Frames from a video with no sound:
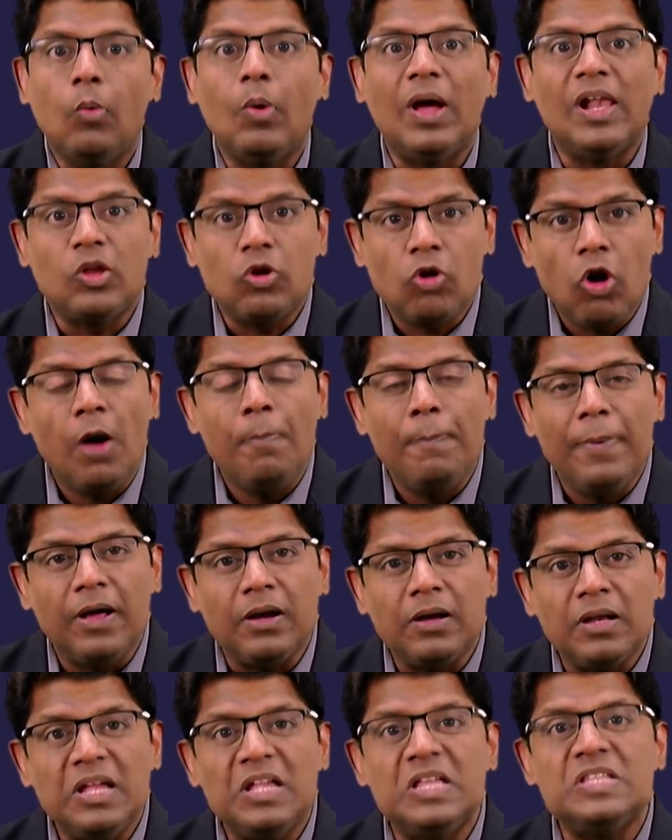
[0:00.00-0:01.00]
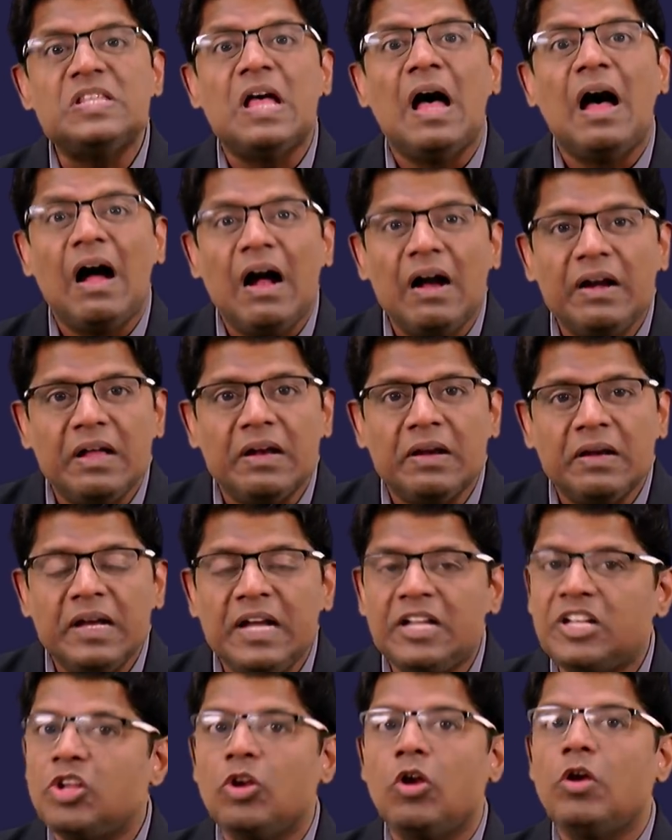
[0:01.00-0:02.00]
While copper is harder,
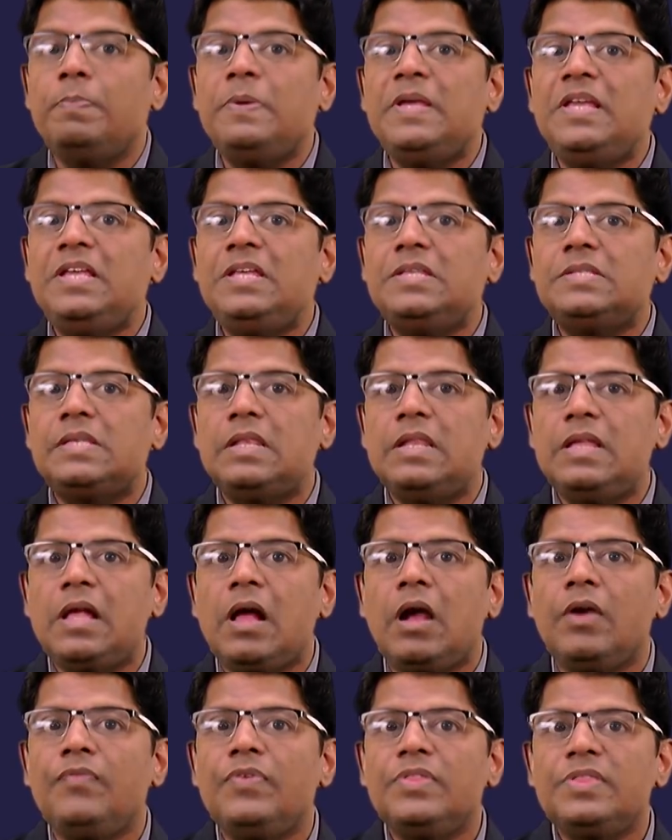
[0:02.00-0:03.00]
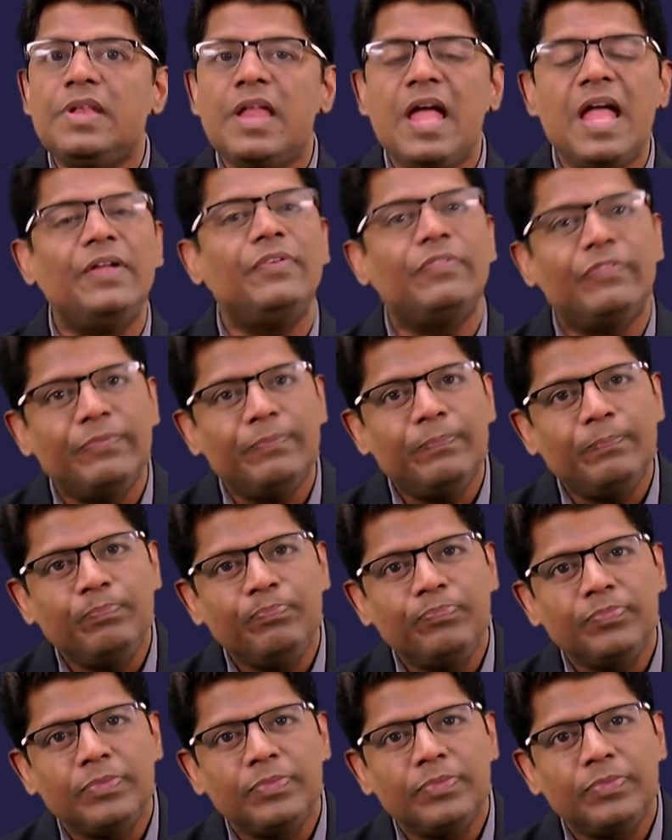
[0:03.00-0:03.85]
it cannot be easily cut with a knife.